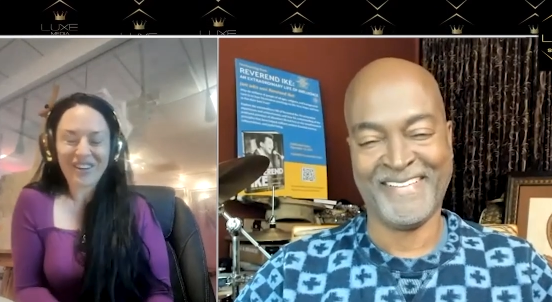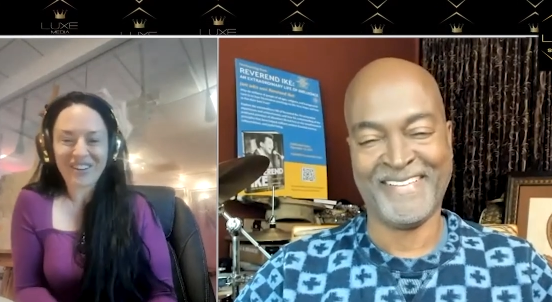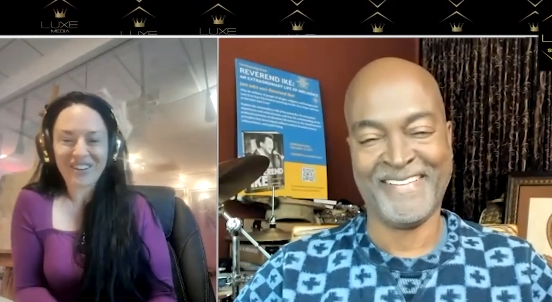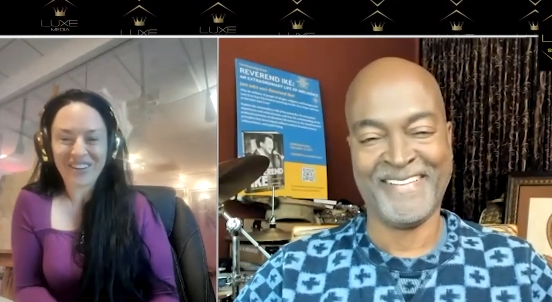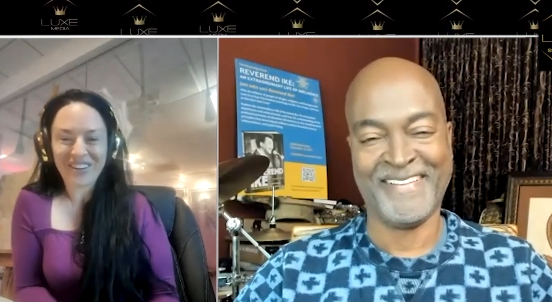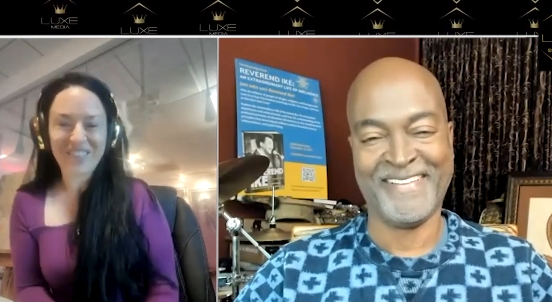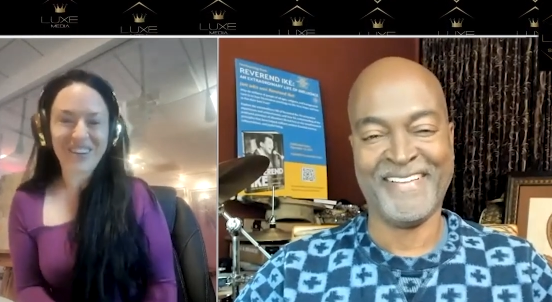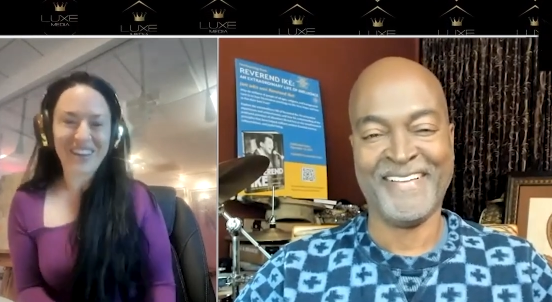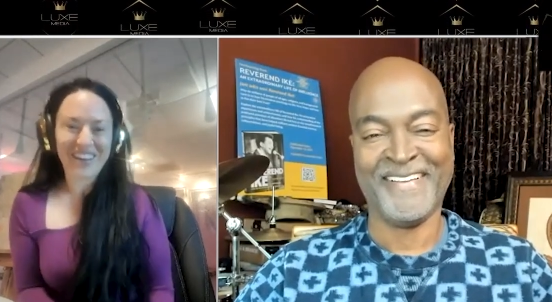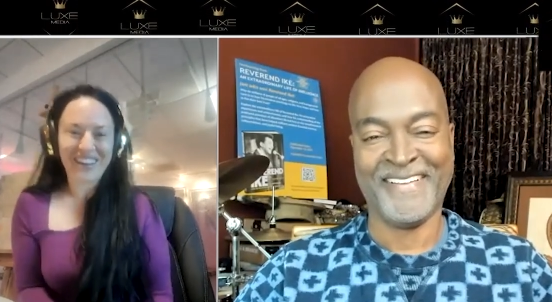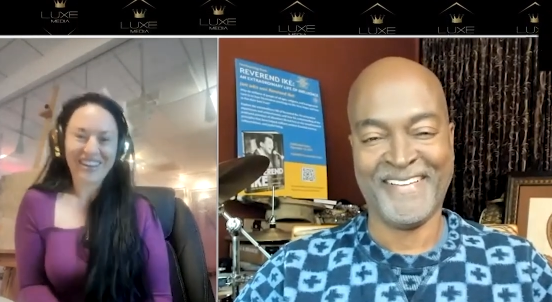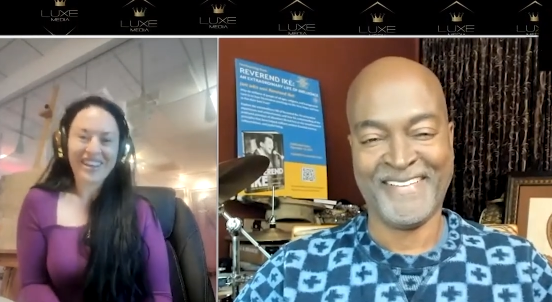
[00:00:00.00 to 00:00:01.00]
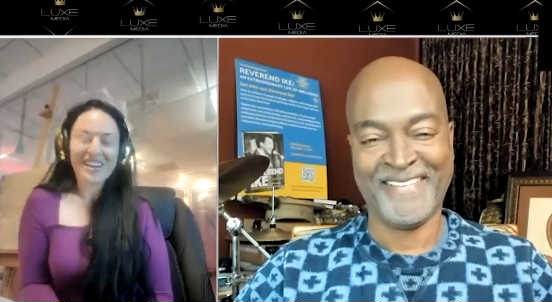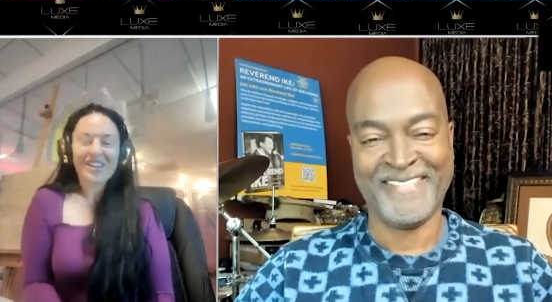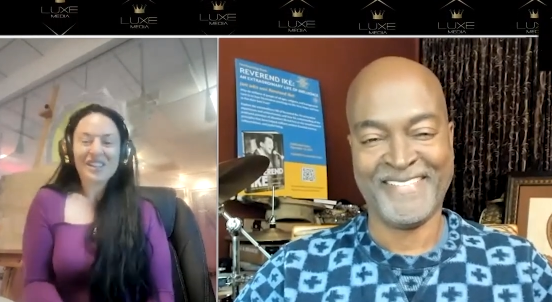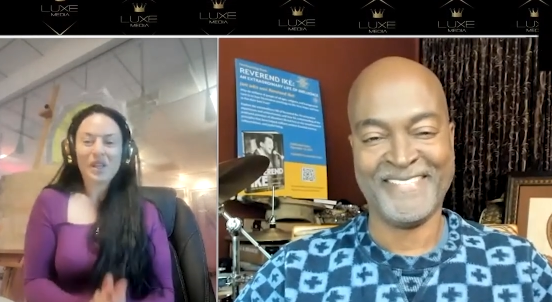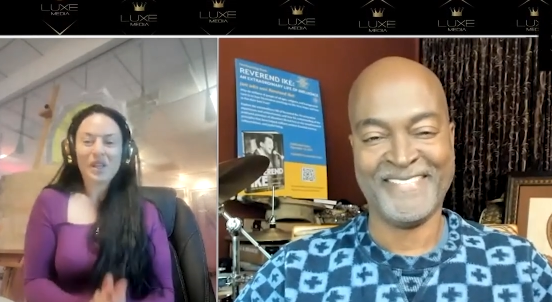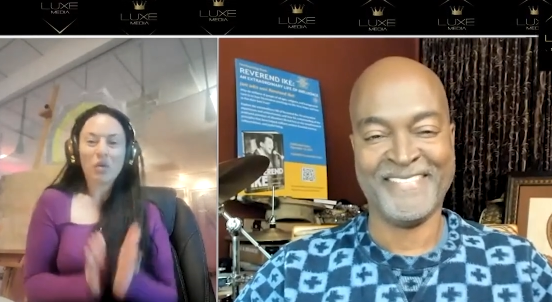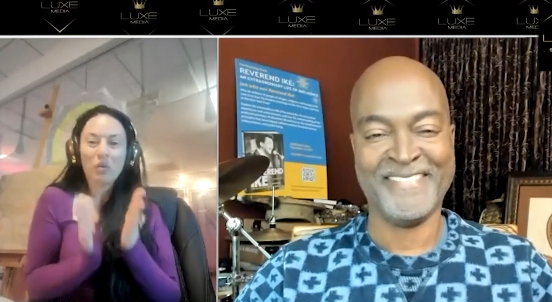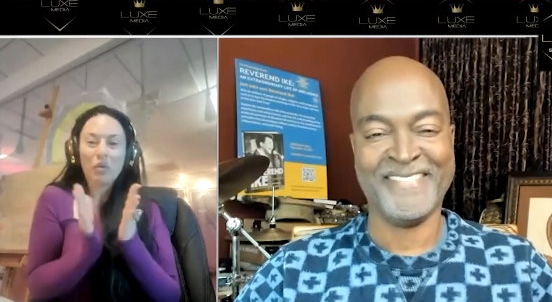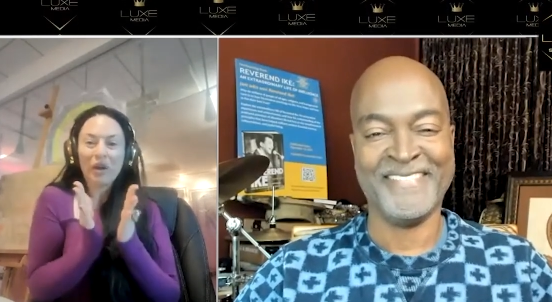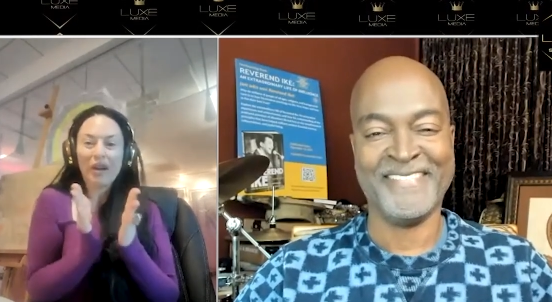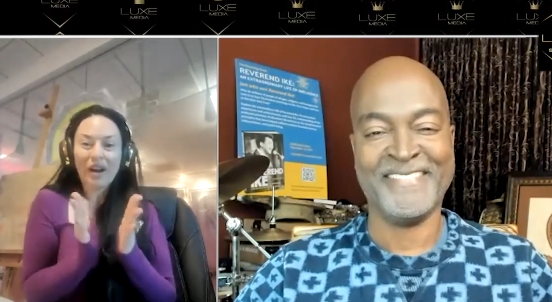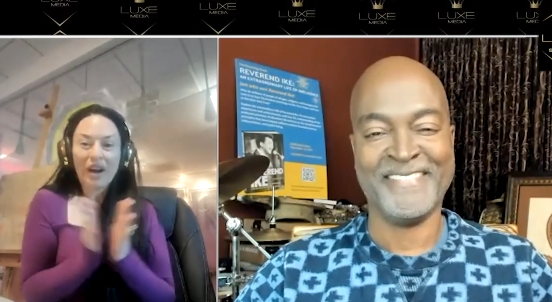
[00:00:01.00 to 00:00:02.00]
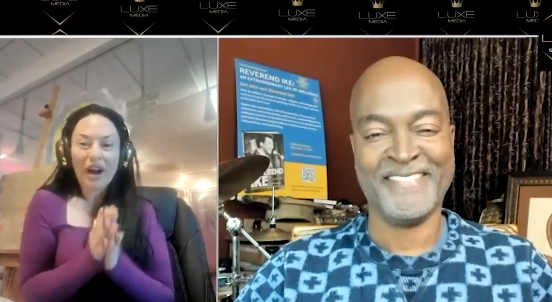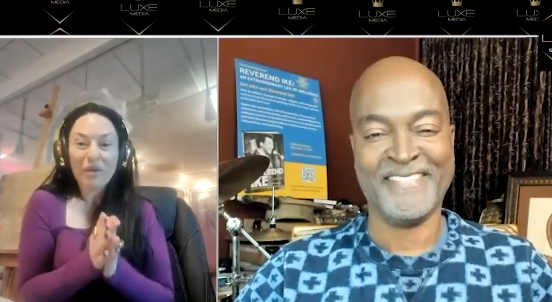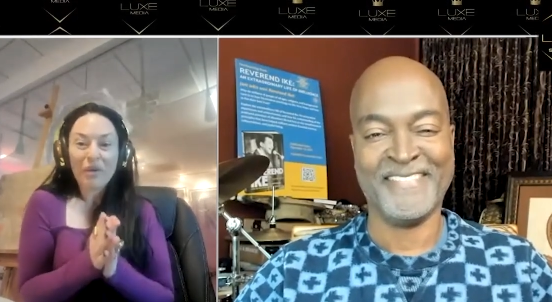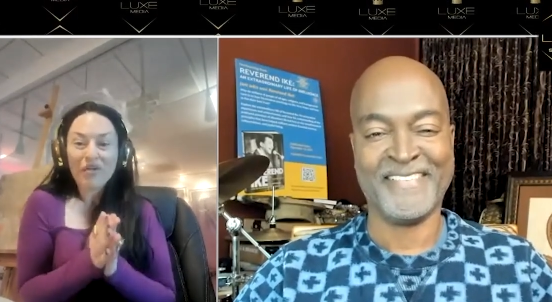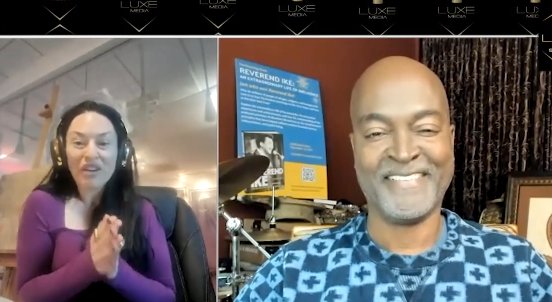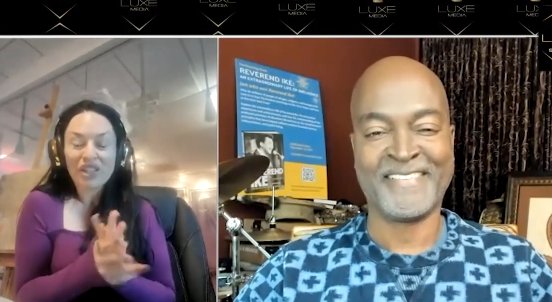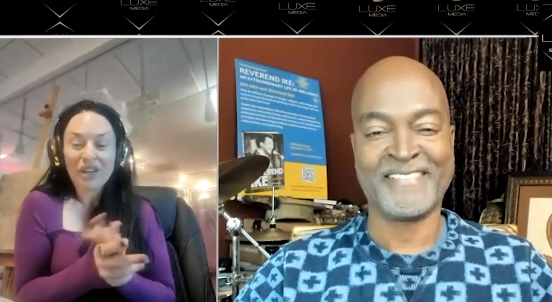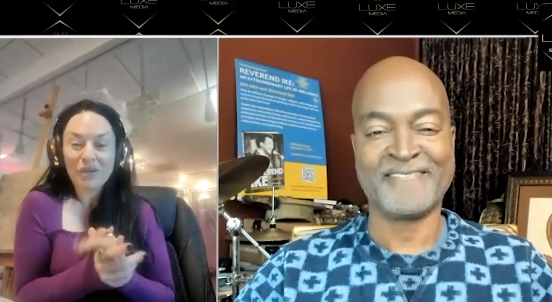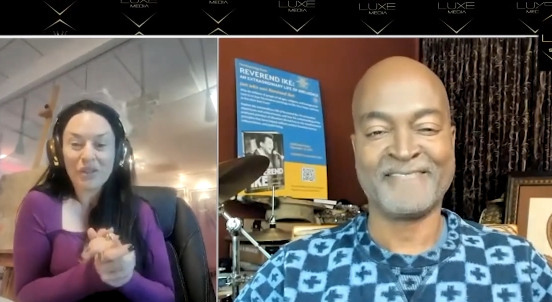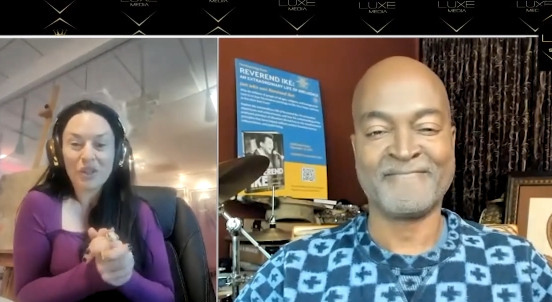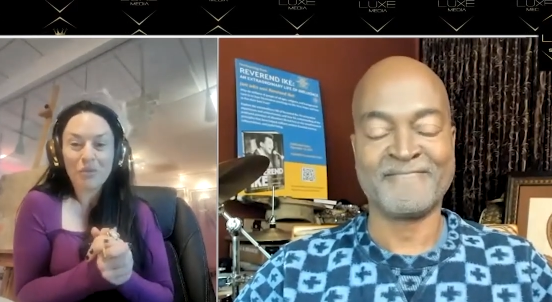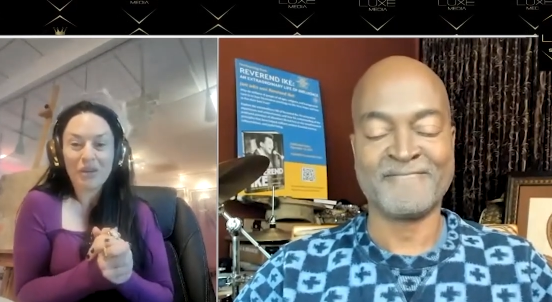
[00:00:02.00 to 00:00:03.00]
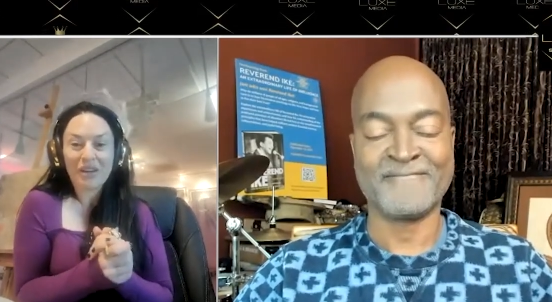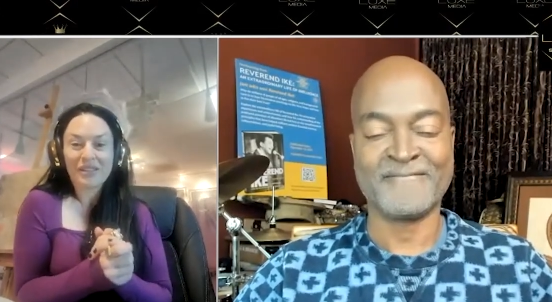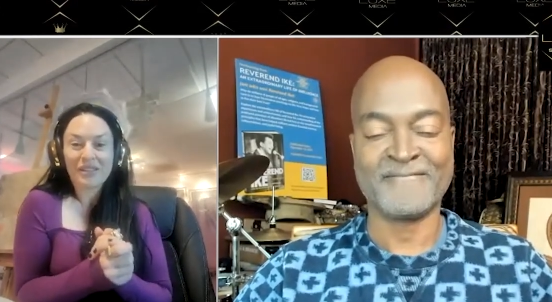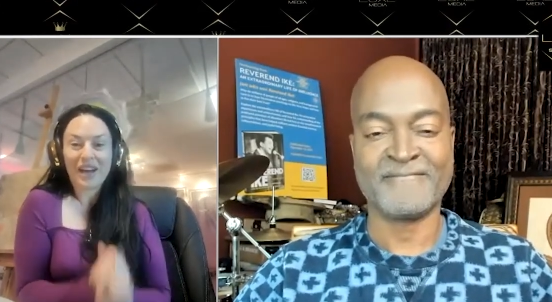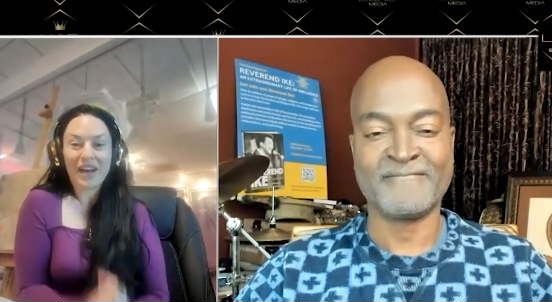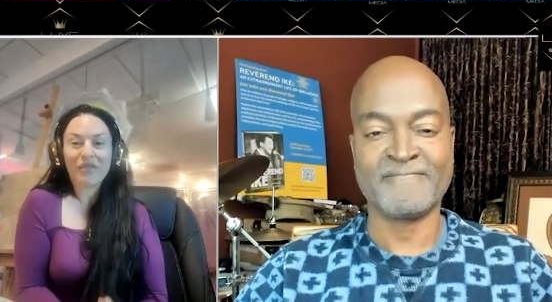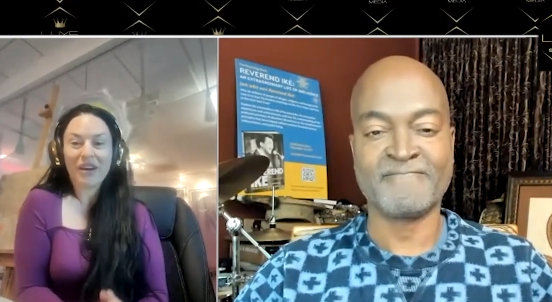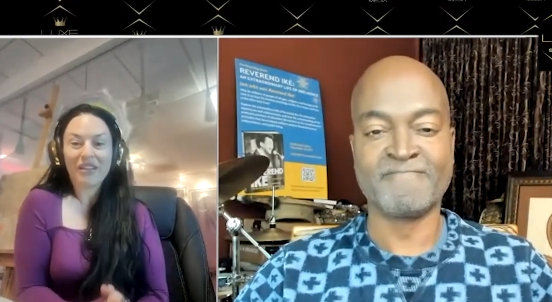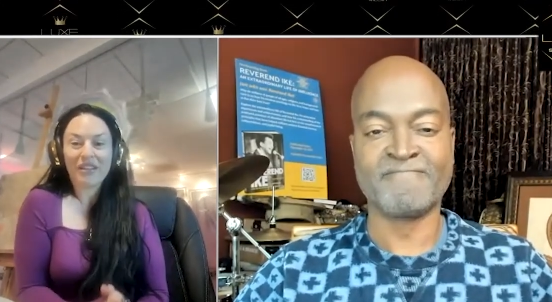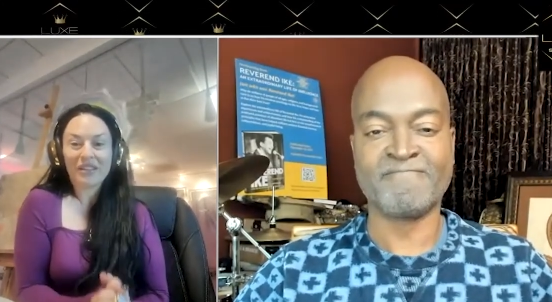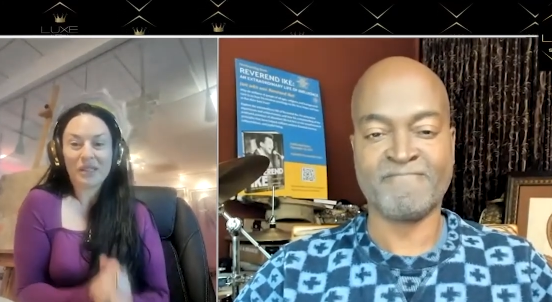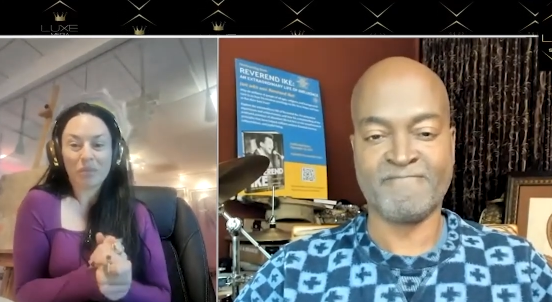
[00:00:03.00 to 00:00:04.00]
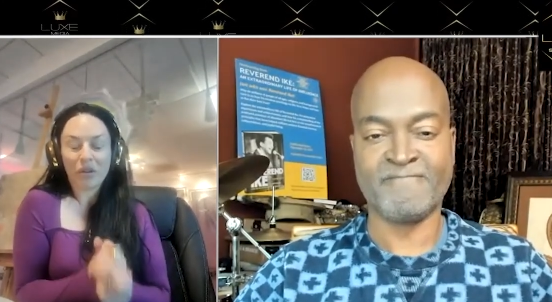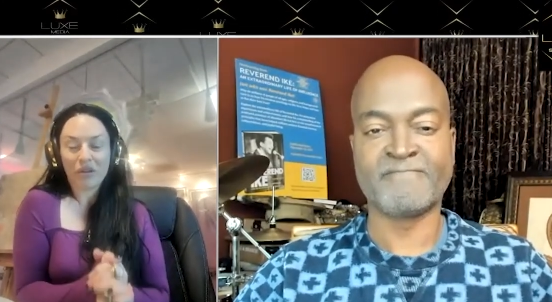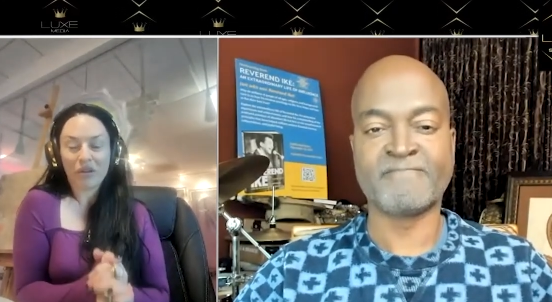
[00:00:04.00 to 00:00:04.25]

Speaker 1: coder. Okay, hmm. so we uh, we reached out to you because I read this book